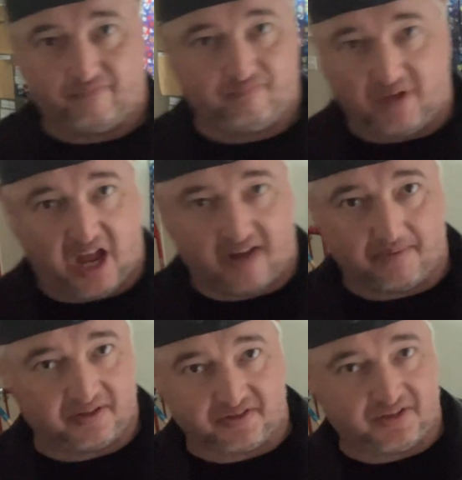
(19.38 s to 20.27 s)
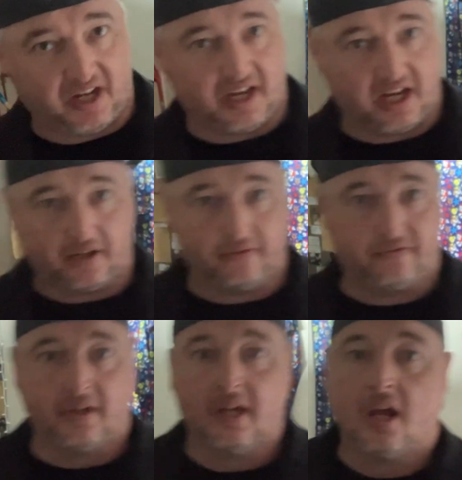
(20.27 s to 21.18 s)
have much to say negative
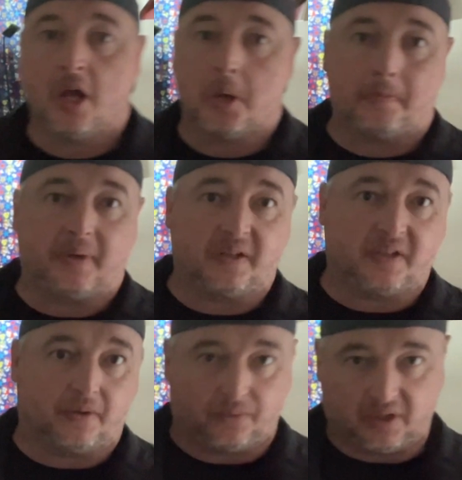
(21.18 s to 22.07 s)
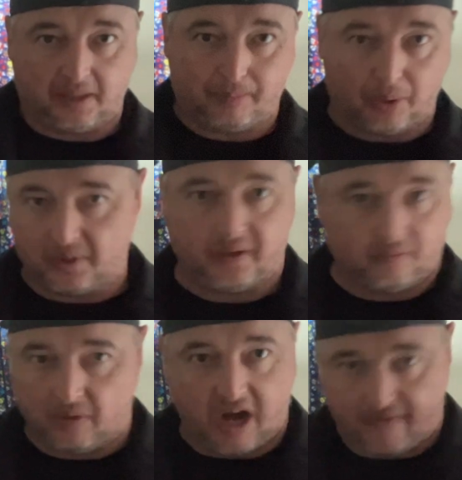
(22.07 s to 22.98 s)
because I was really pulling
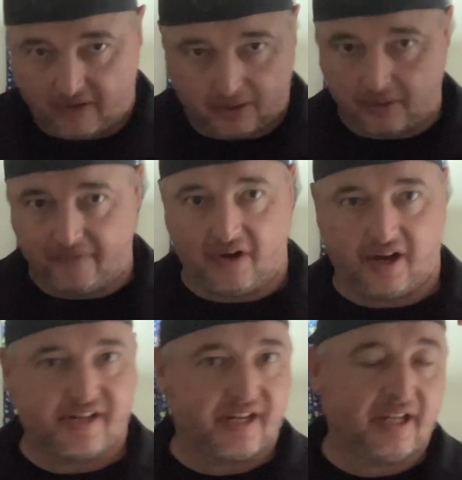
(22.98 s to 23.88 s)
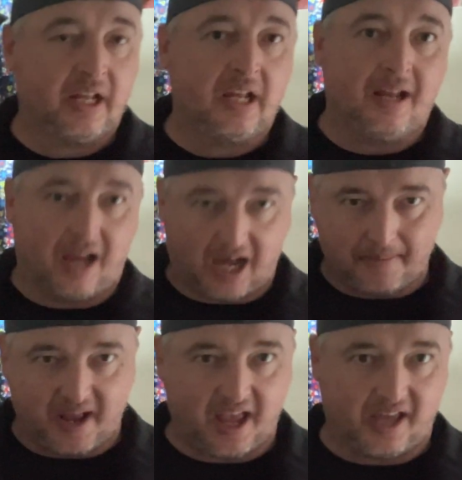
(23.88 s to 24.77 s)
whatever I could find out of
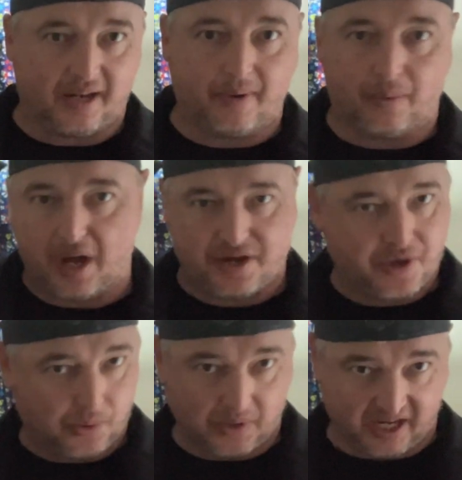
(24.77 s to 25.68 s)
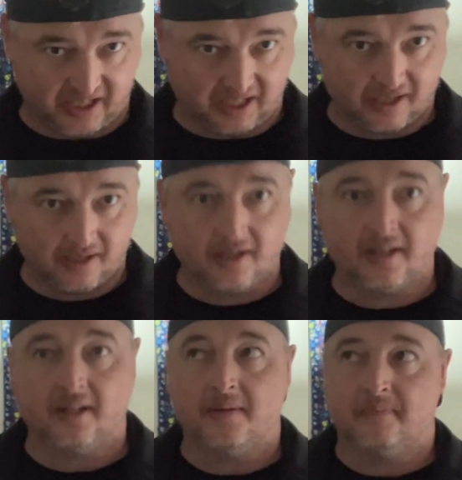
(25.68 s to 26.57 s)
my head about what I don't like.
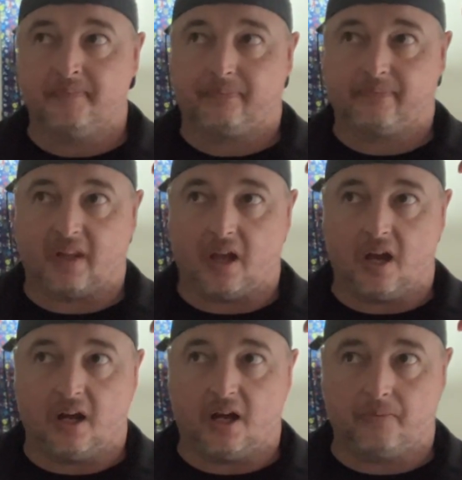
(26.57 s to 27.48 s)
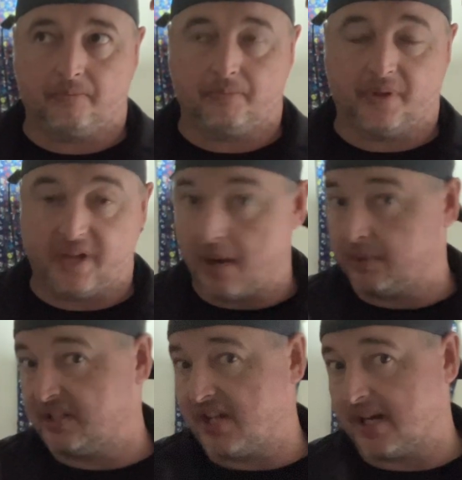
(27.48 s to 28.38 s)
But now we're
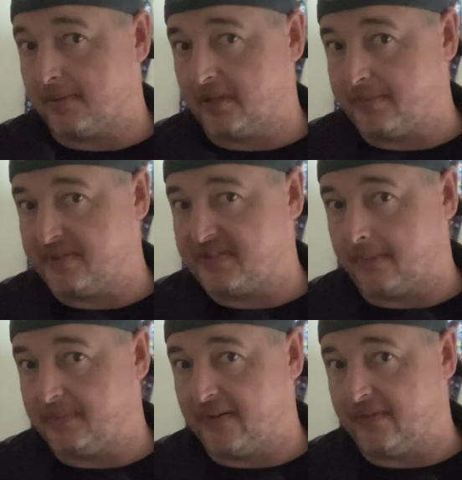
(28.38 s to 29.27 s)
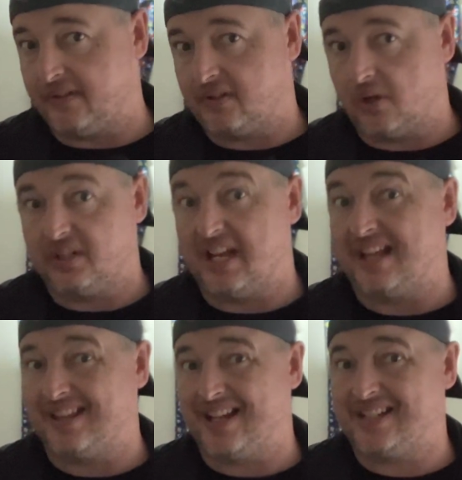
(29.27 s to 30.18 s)
going to talk about a little bit something different called an
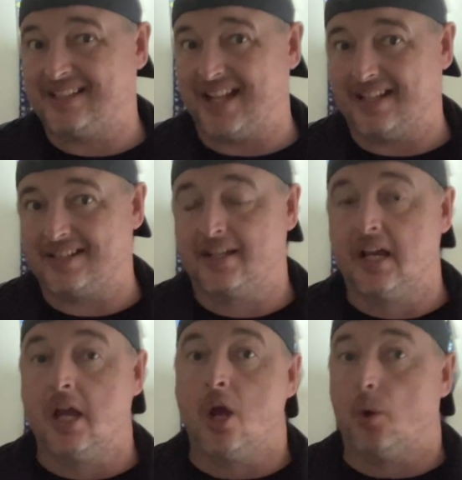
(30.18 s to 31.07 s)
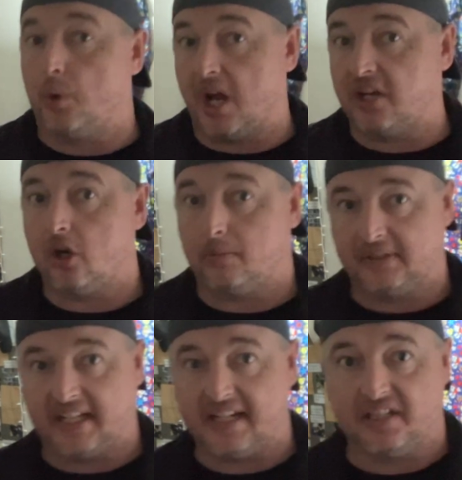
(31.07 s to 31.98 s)
athletic stance, what I call
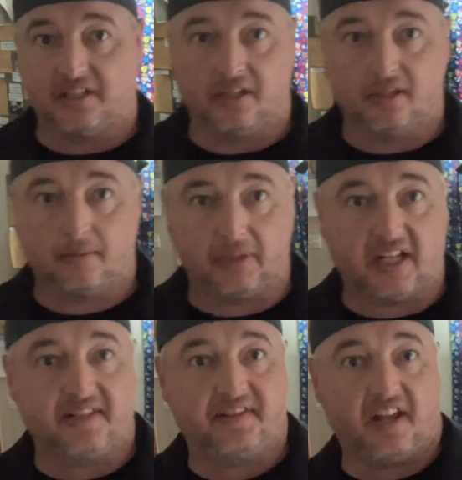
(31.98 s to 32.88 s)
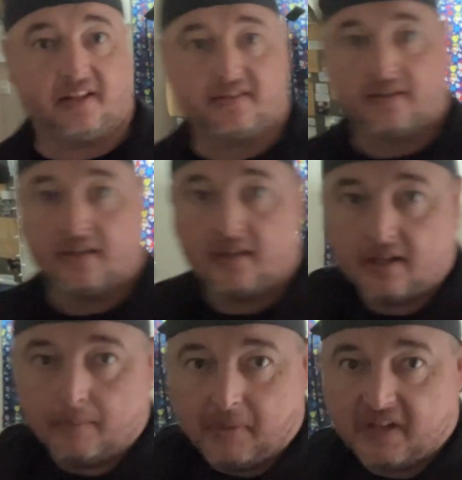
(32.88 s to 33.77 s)
bladed stance.
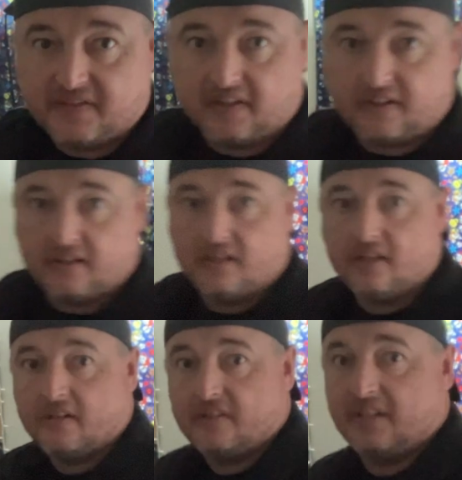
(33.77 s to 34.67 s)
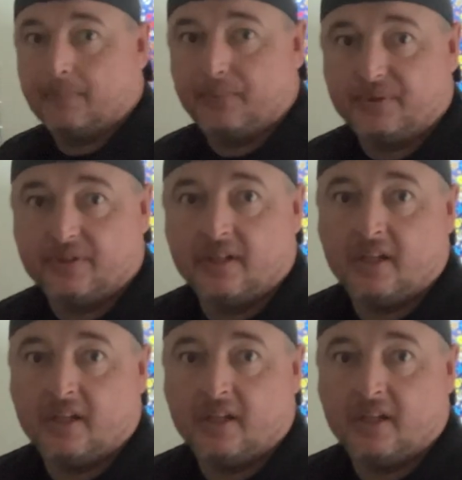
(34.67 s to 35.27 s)
Basic, simple.